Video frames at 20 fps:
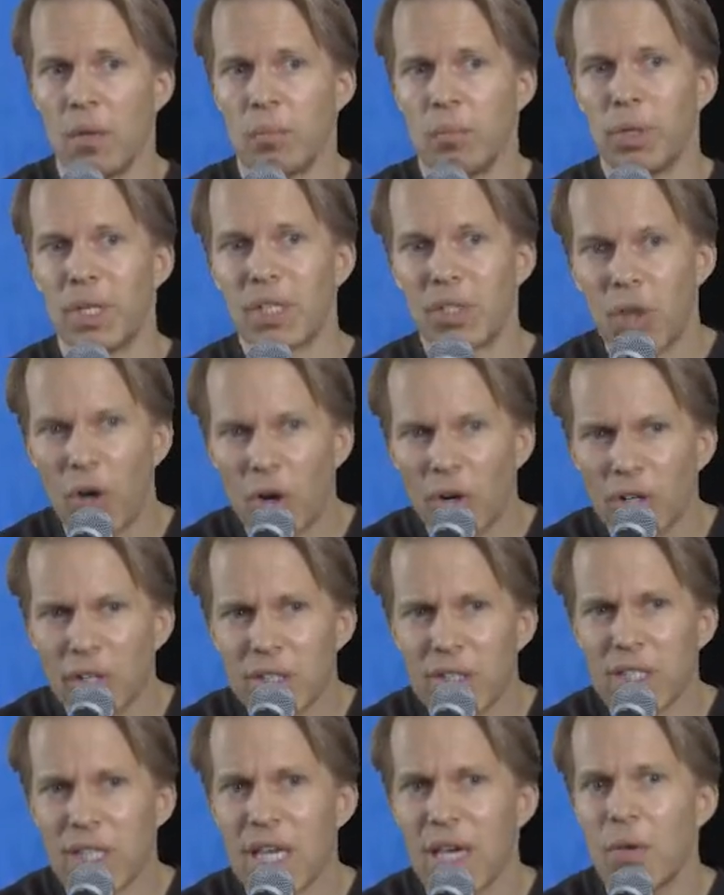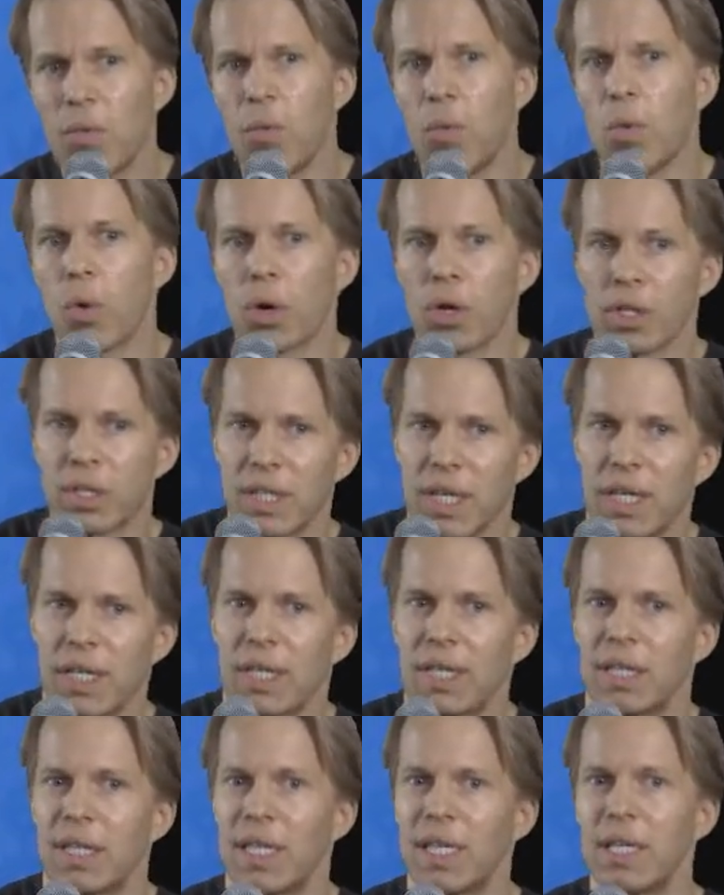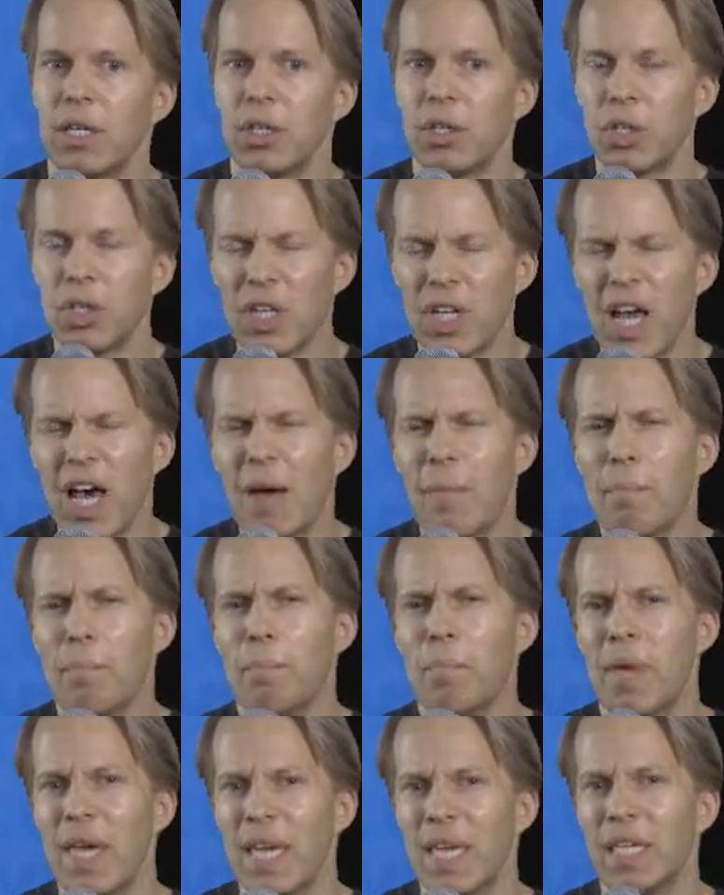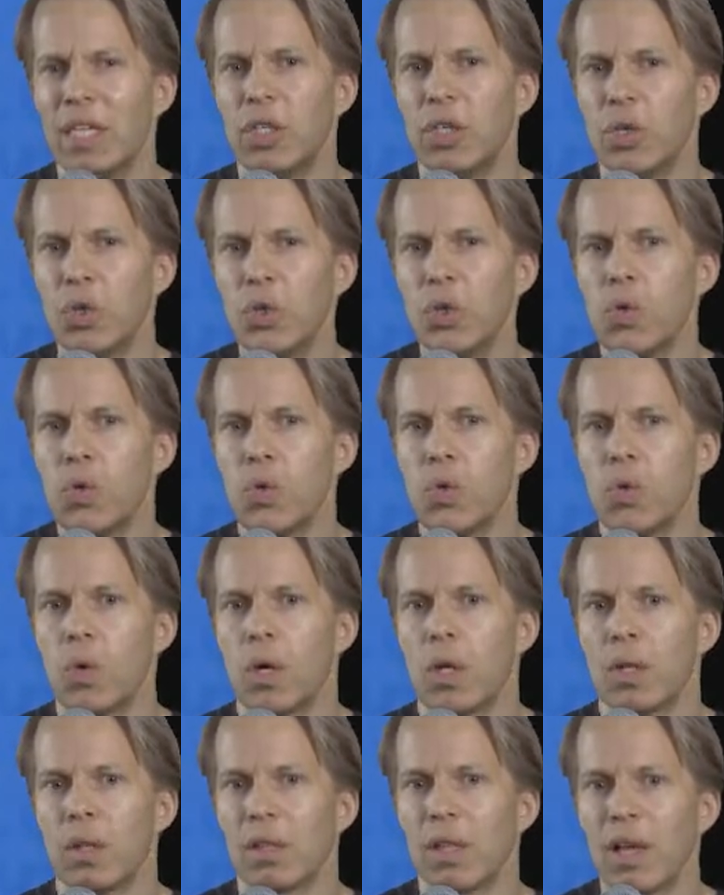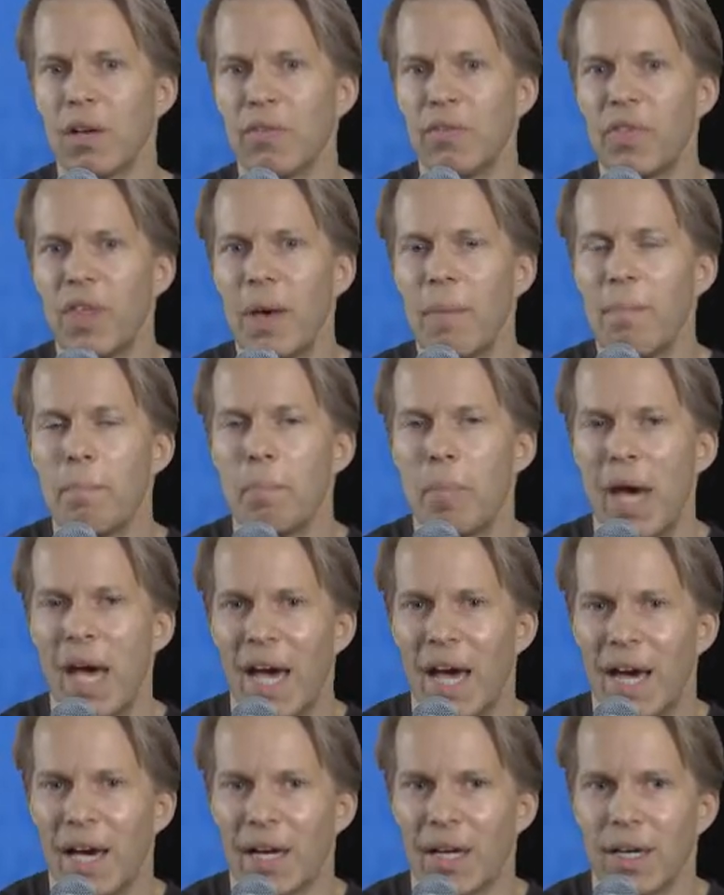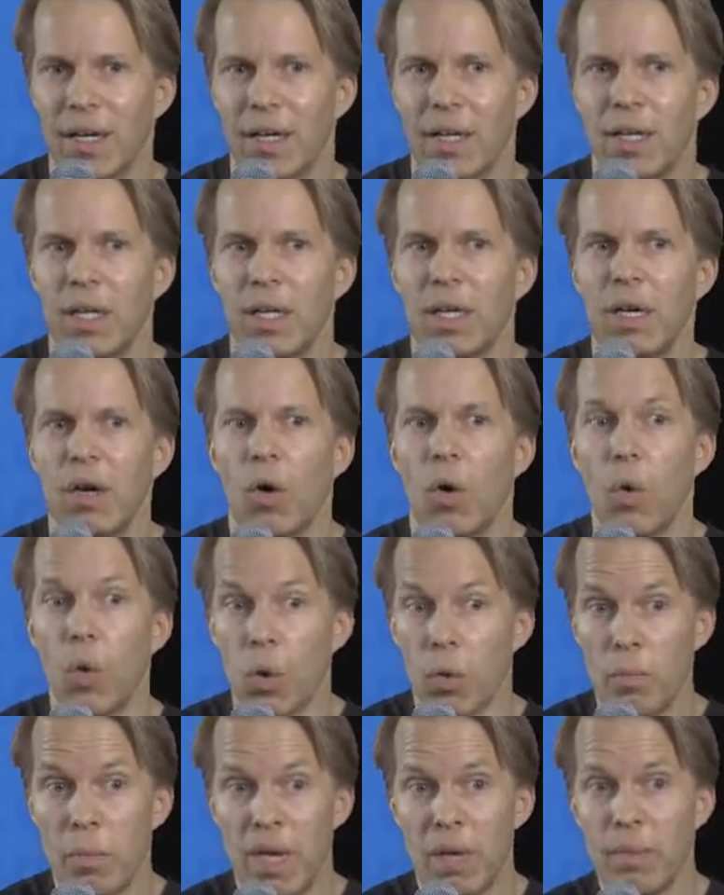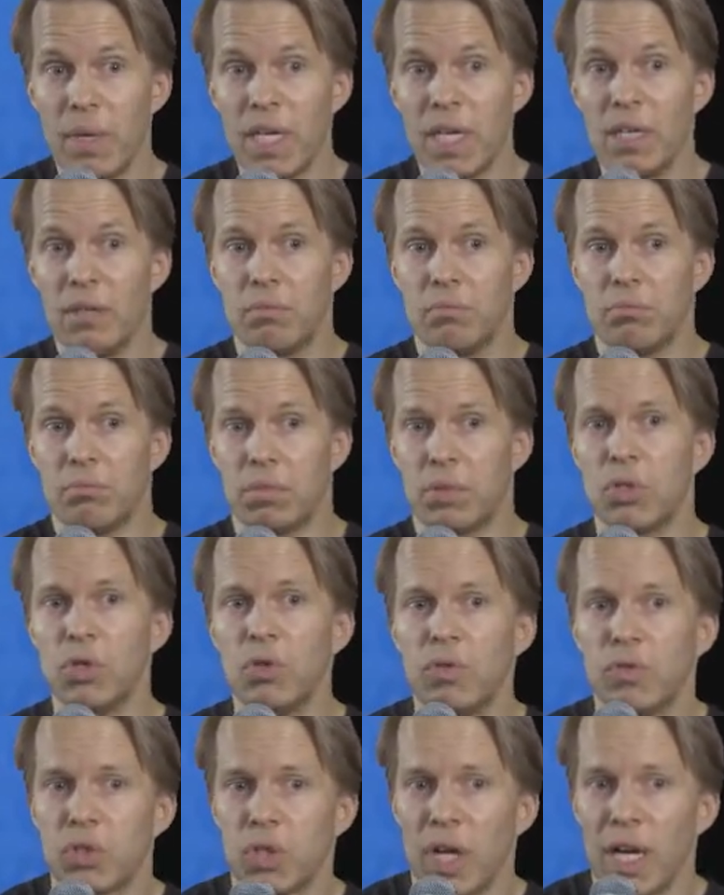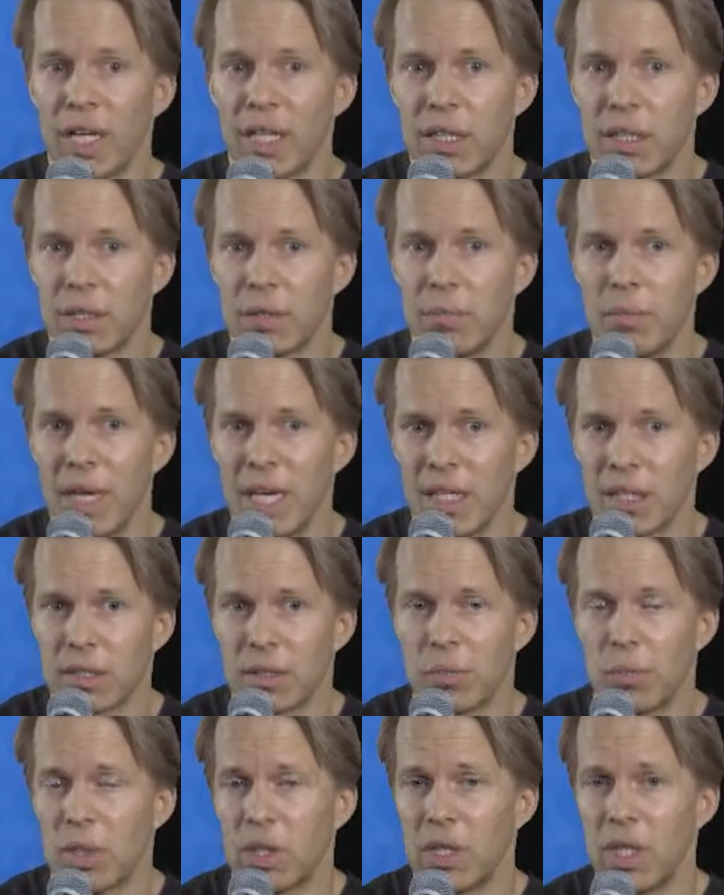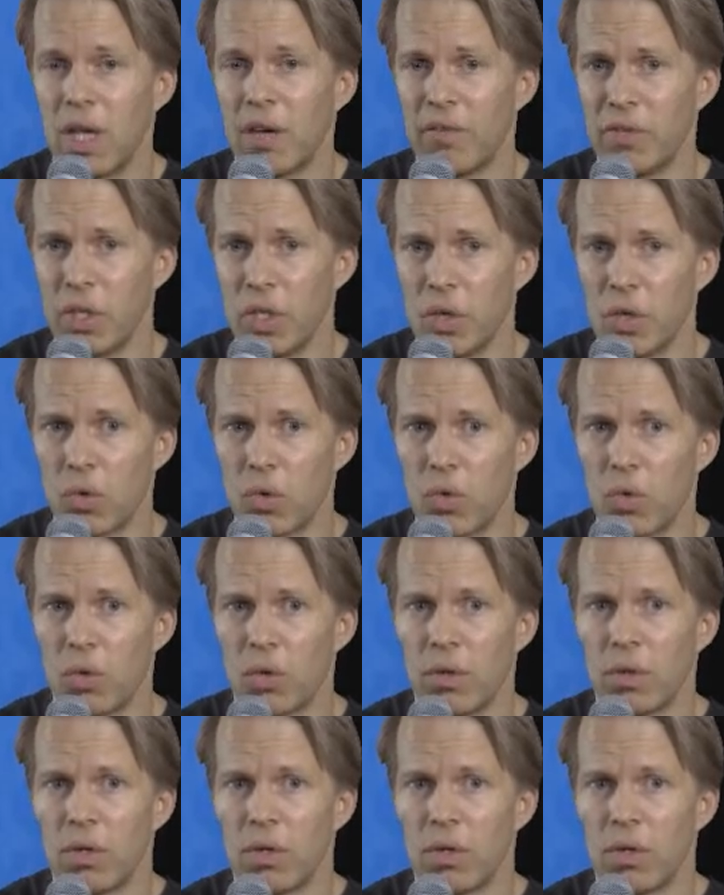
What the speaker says: But as hard as they worked at it, they could not make you love them back. Or maybe you've tried to make someone love you.